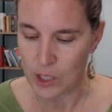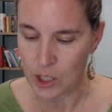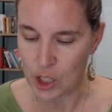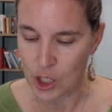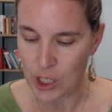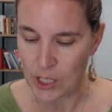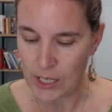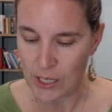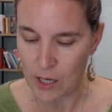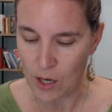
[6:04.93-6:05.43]

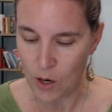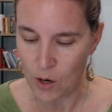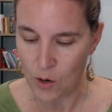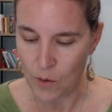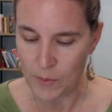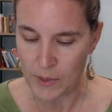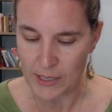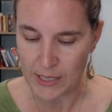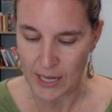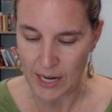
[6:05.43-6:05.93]

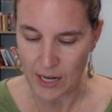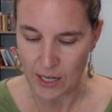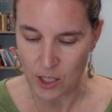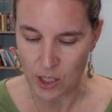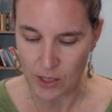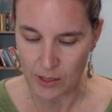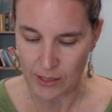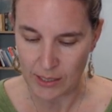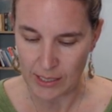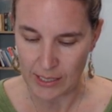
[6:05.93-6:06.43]
genome is
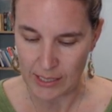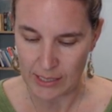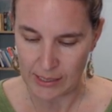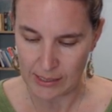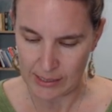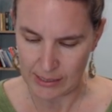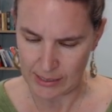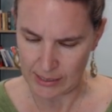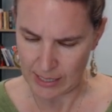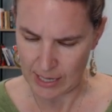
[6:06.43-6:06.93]
actually
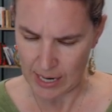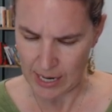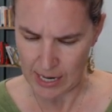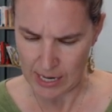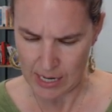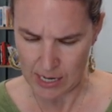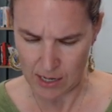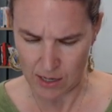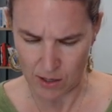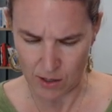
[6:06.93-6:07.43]

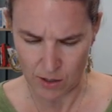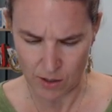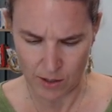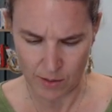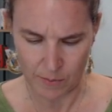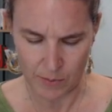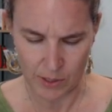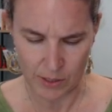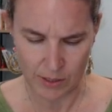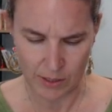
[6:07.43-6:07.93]
inside here.
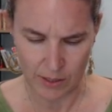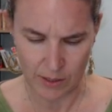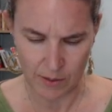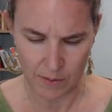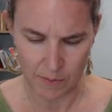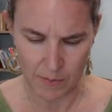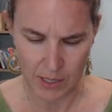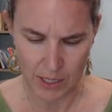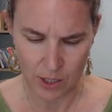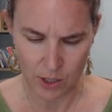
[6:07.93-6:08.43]
I'm just going to
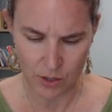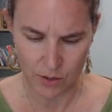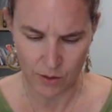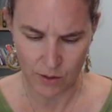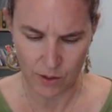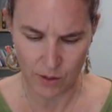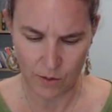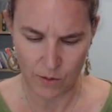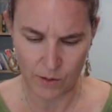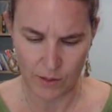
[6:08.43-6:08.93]
make sure
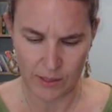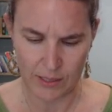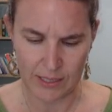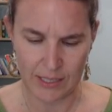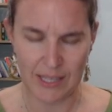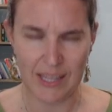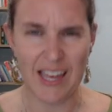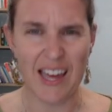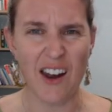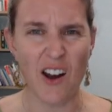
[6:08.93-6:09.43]
that you can
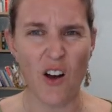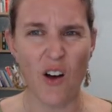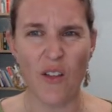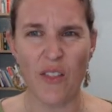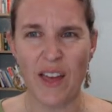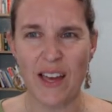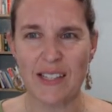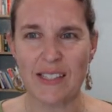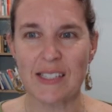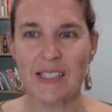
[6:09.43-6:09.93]
see that. All
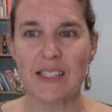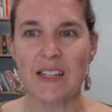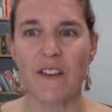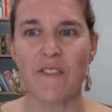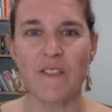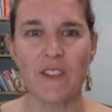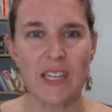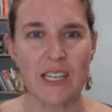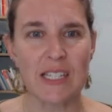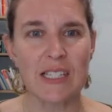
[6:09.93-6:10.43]
that
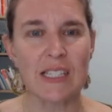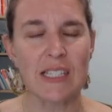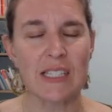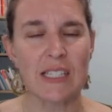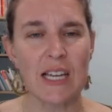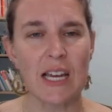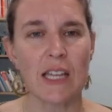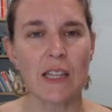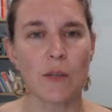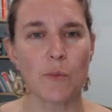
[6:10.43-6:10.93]
stuff
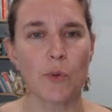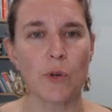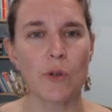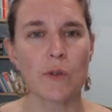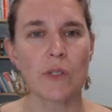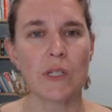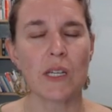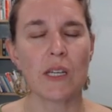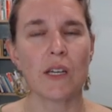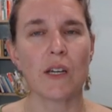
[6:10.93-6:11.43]
inside the
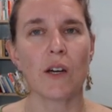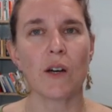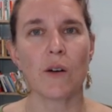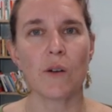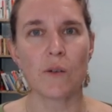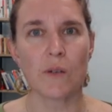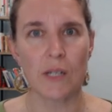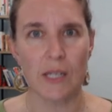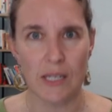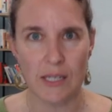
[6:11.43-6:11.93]
protein
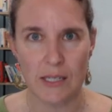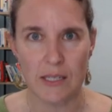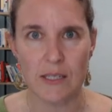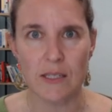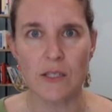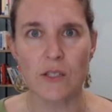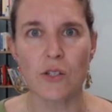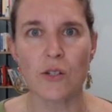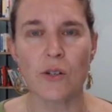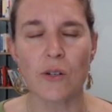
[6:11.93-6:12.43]
coat
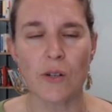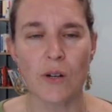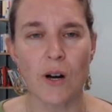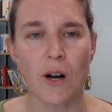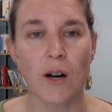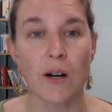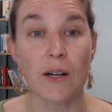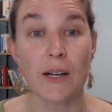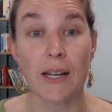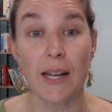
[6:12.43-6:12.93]
is your
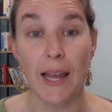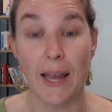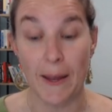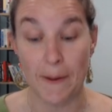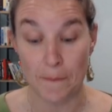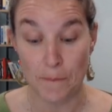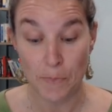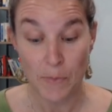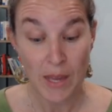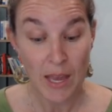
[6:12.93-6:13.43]
RNA.